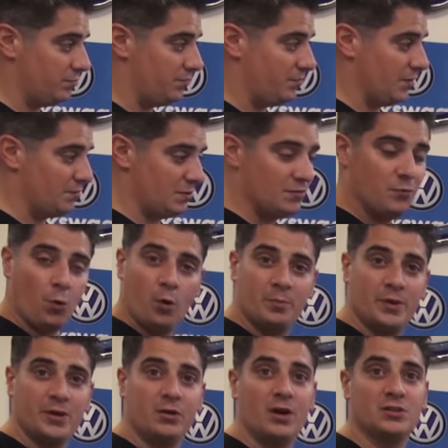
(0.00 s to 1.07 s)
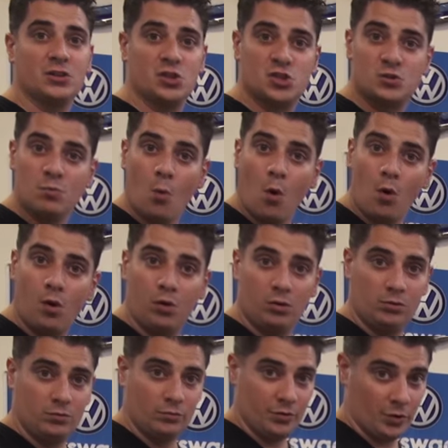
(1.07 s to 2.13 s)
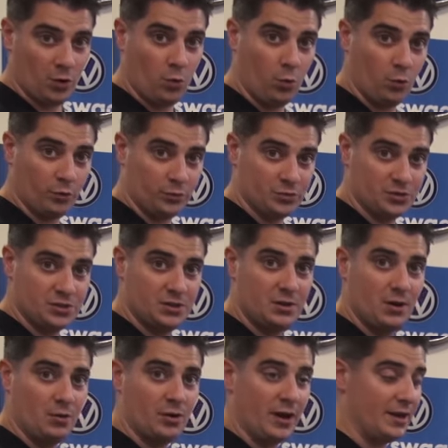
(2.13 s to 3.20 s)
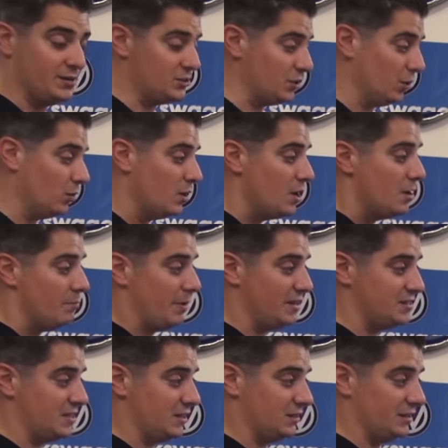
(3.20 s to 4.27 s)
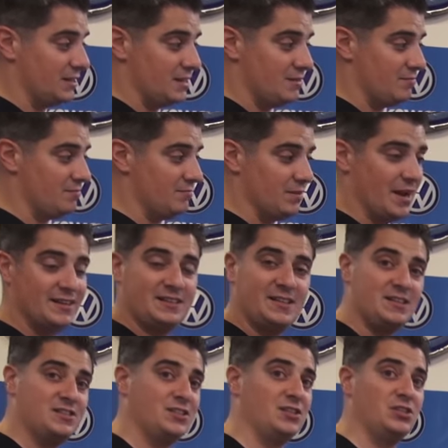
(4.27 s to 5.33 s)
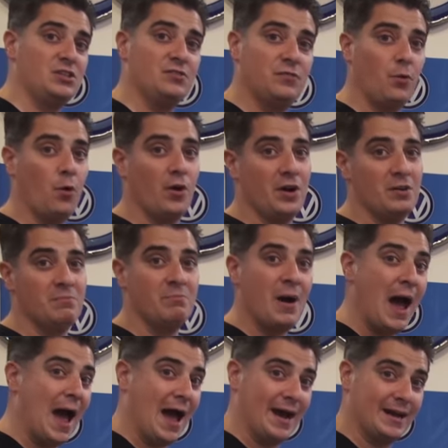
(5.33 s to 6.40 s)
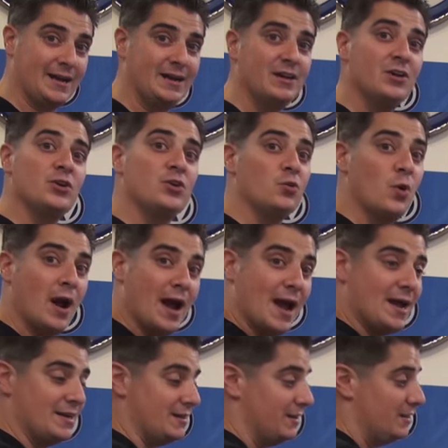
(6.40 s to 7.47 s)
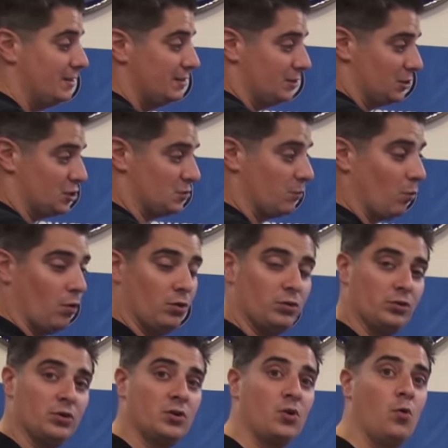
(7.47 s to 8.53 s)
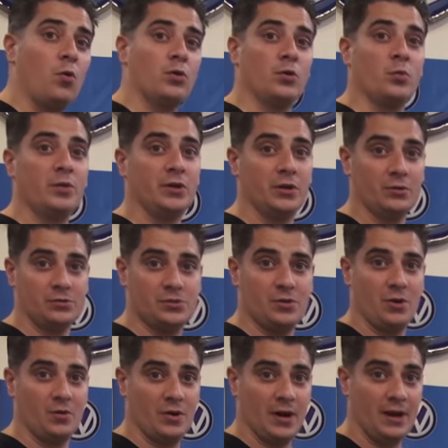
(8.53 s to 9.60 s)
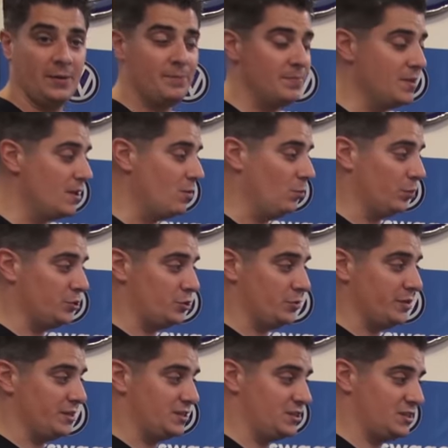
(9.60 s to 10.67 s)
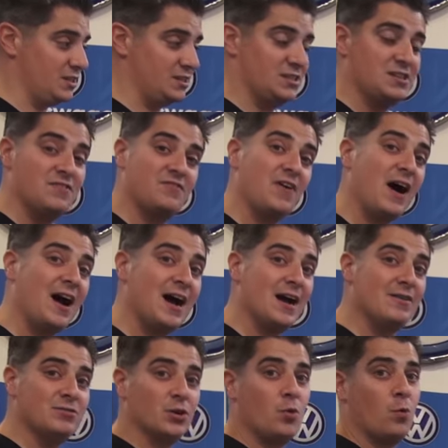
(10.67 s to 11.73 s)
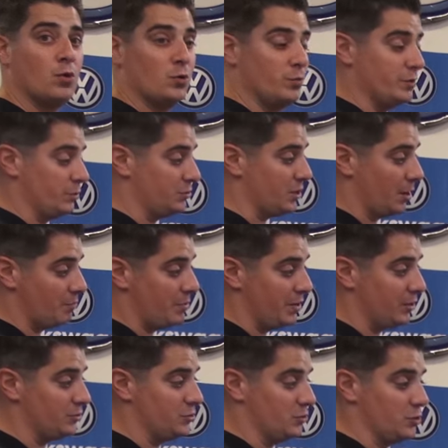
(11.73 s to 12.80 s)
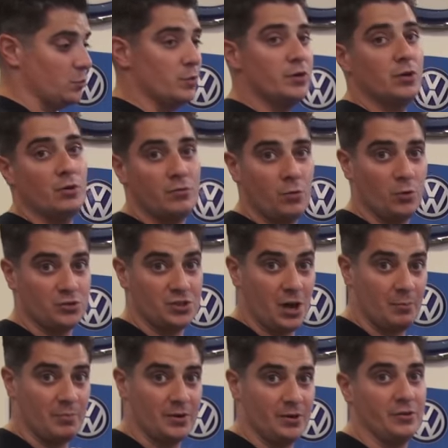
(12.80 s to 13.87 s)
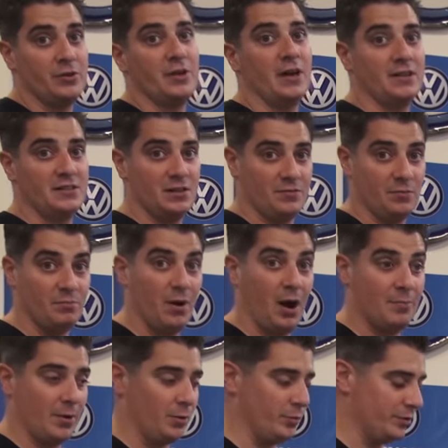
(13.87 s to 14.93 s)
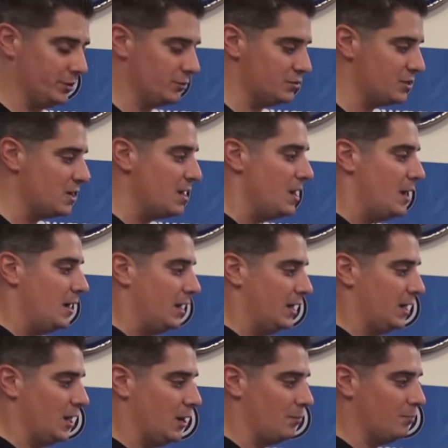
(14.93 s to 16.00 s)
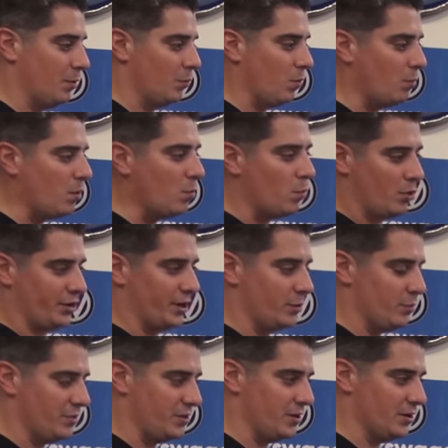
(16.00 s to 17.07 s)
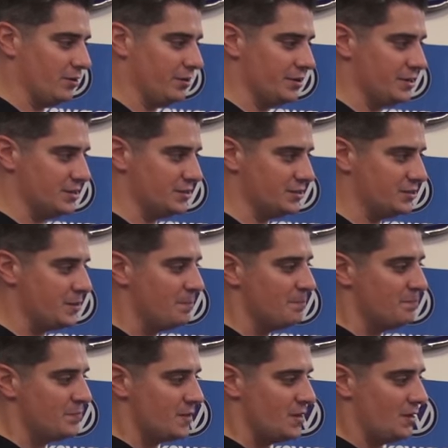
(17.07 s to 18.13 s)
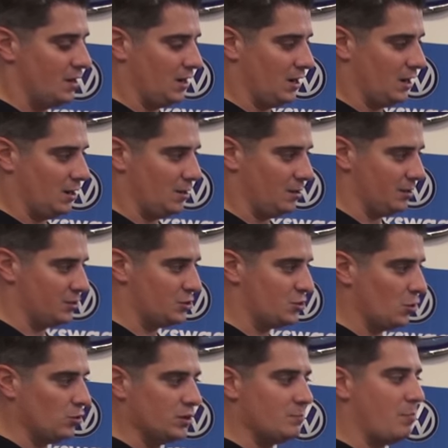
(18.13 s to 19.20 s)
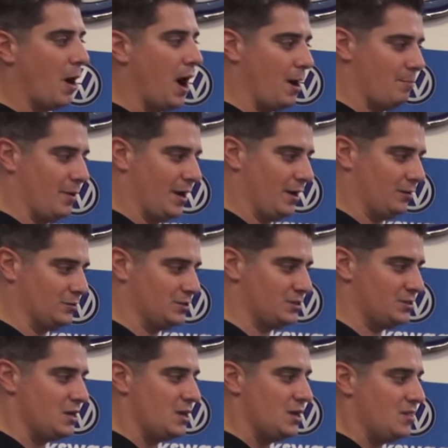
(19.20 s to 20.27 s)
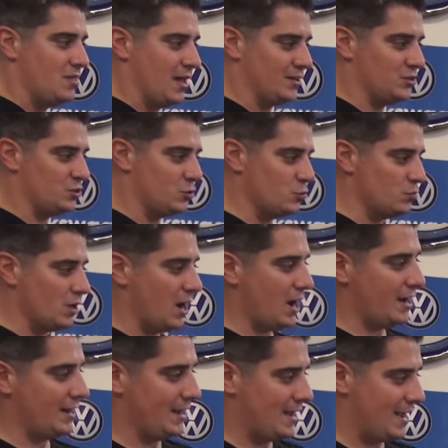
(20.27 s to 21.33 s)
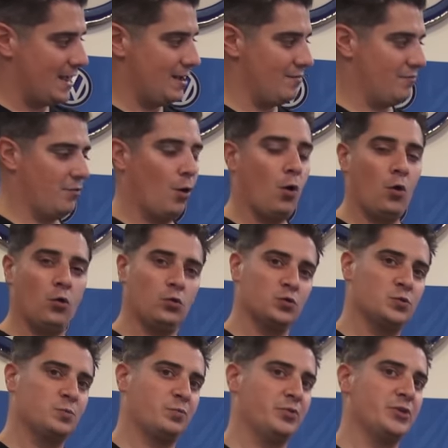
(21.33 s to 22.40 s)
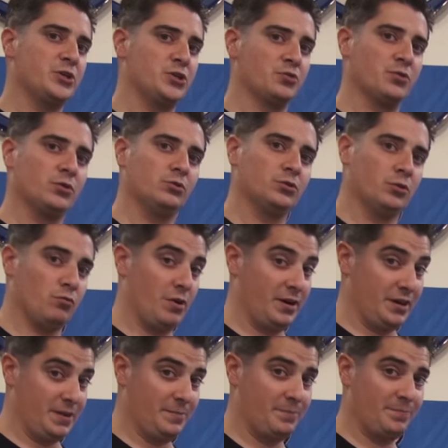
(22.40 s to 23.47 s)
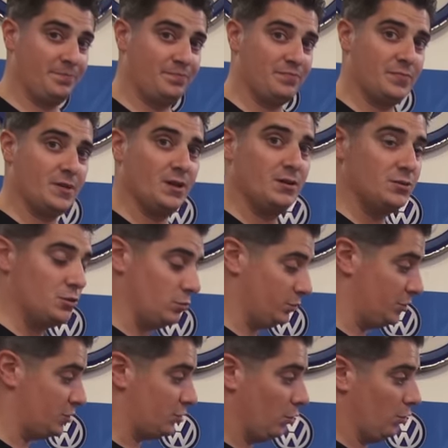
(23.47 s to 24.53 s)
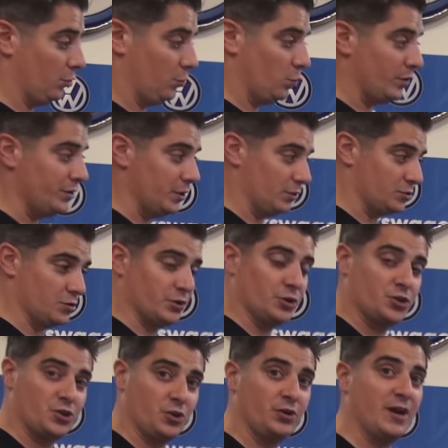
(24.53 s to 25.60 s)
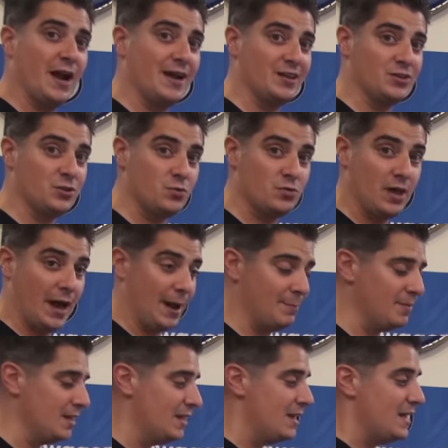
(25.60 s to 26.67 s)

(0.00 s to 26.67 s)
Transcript: 54 Beetle had the small rear quarters, okay? So basically 1964 and back, you had the smaller quarter windows, okay? Once you hit 65, the quarter windows got bigger, so your window, of course, got bigger. You got different pop-out windows. Um, but what we're working with here is uh, installing pop-outs that do not have holes pre-drilled already to install the window. So I'm going to show you how to do that.